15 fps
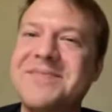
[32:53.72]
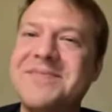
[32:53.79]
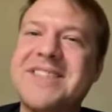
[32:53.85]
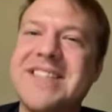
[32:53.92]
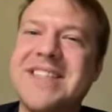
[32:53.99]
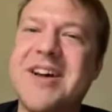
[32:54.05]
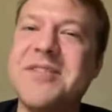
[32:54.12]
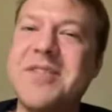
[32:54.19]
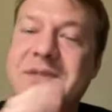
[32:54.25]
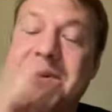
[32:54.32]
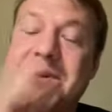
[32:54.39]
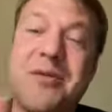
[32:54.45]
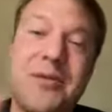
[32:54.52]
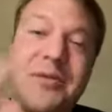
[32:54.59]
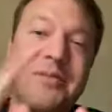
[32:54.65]
not that
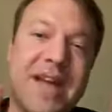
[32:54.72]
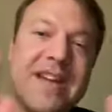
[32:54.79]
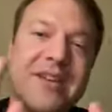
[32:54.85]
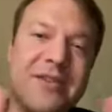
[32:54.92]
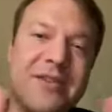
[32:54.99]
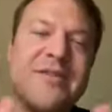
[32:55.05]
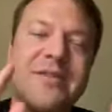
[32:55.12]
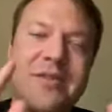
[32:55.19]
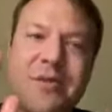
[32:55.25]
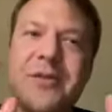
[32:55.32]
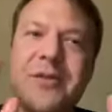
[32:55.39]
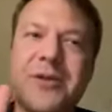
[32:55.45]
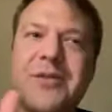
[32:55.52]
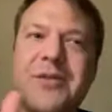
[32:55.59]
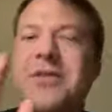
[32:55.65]
those aren't good. Those
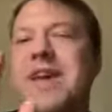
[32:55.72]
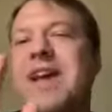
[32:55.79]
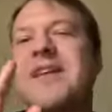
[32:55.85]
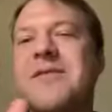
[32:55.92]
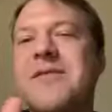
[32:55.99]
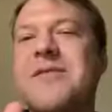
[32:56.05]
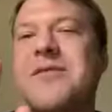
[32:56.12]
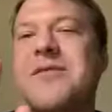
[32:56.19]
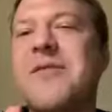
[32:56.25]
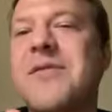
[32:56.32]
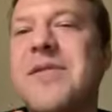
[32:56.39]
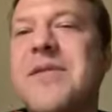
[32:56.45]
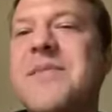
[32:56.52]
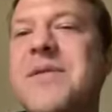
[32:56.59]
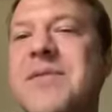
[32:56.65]
are good things, of
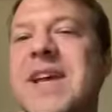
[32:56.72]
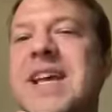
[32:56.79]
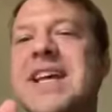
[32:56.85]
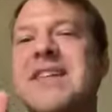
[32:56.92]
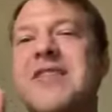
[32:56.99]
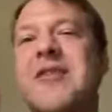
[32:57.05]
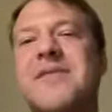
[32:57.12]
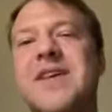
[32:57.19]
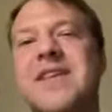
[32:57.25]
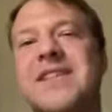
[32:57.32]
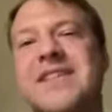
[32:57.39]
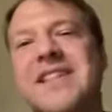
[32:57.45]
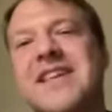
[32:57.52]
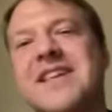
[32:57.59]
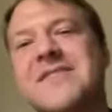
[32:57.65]
course. I mean, we can
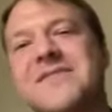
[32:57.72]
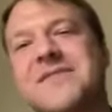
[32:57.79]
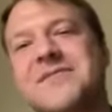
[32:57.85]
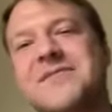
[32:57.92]
obviously, if